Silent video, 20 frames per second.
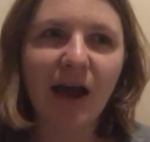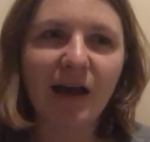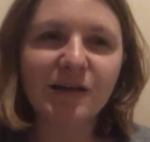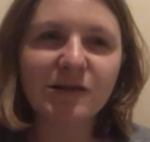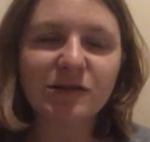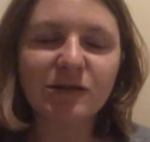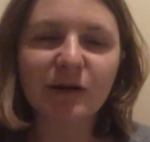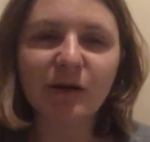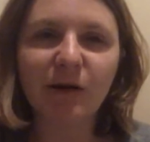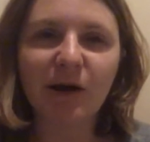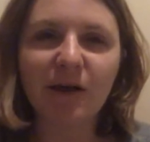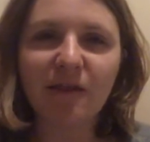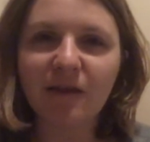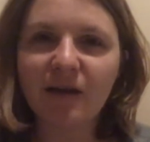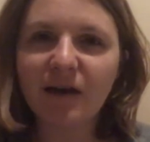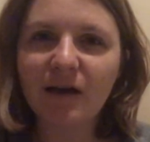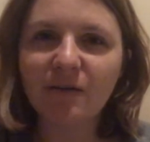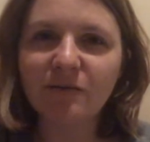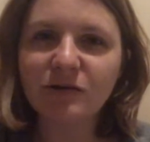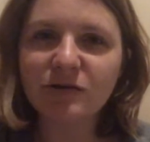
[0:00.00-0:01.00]
And so I
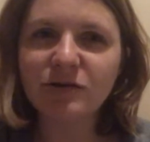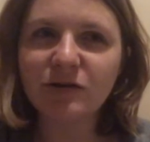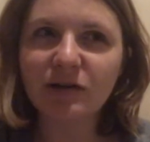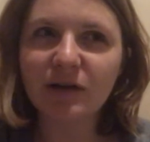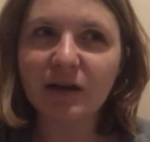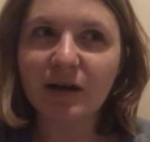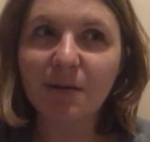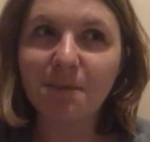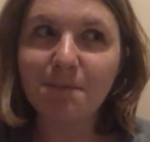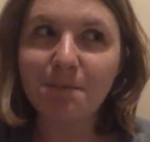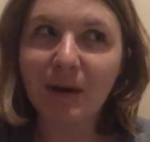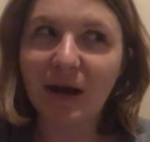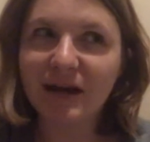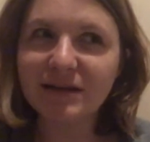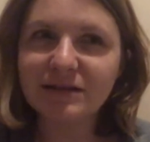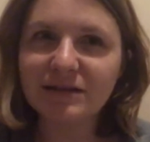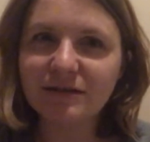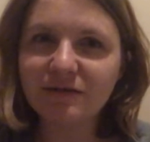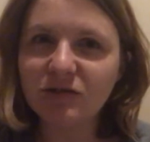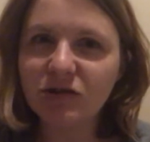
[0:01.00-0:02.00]
think I'm just on like a
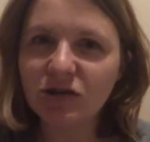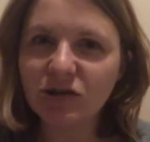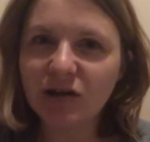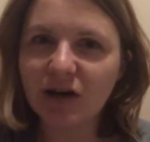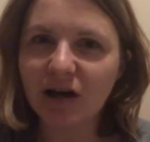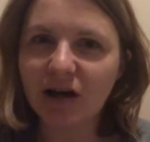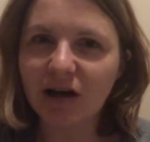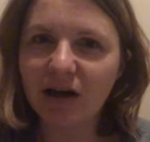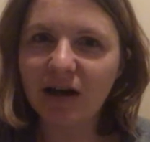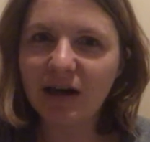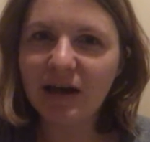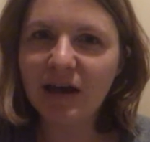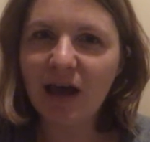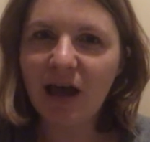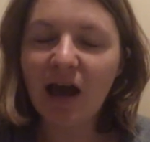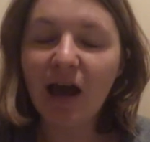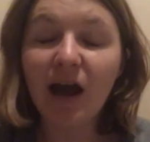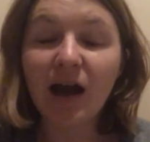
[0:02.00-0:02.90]
massive sugar high,